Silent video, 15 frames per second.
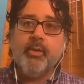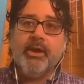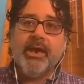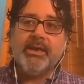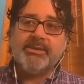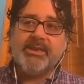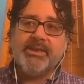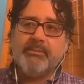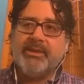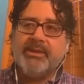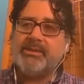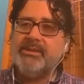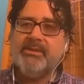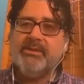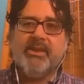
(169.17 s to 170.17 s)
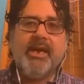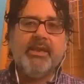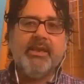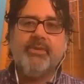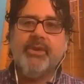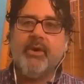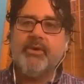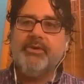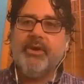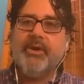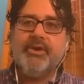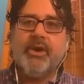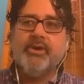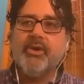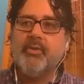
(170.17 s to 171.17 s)
whereas they might see that the
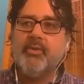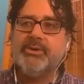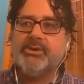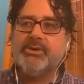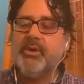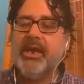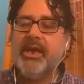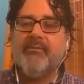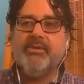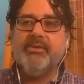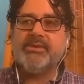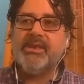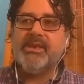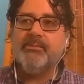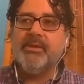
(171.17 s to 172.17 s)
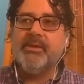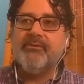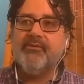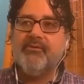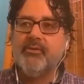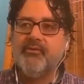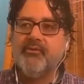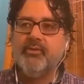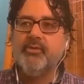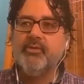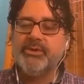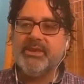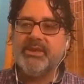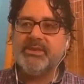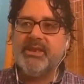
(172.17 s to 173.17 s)
younger ones don't have the same level of
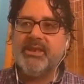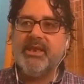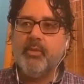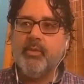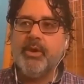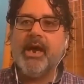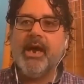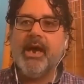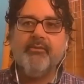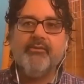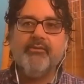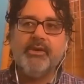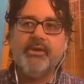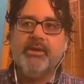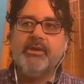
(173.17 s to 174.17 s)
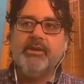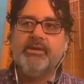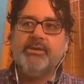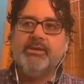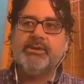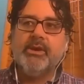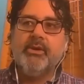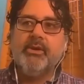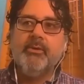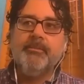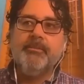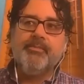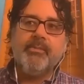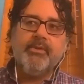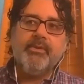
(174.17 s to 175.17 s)
rules as they would have. So
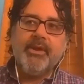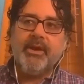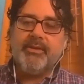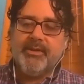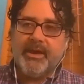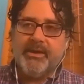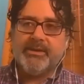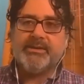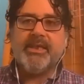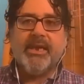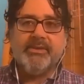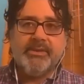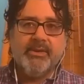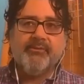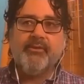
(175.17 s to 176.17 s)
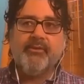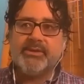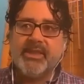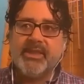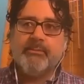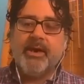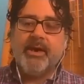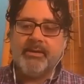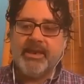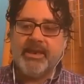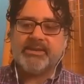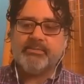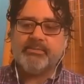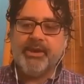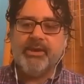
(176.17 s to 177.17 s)
there is that difference that might
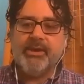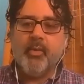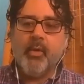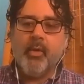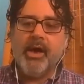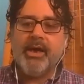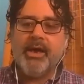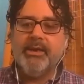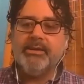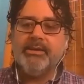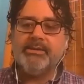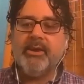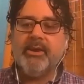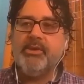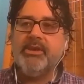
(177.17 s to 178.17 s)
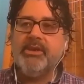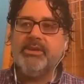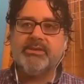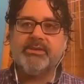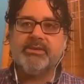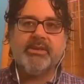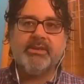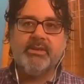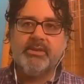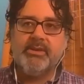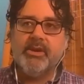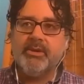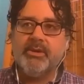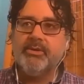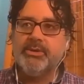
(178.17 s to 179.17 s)
explain why it is that we get the sense that the
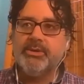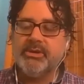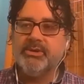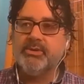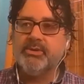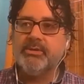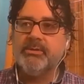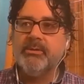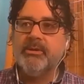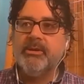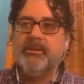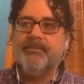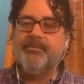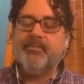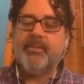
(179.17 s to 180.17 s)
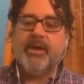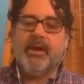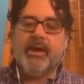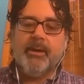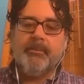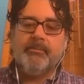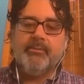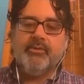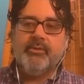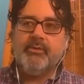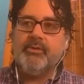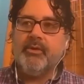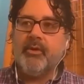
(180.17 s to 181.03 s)
younger children don't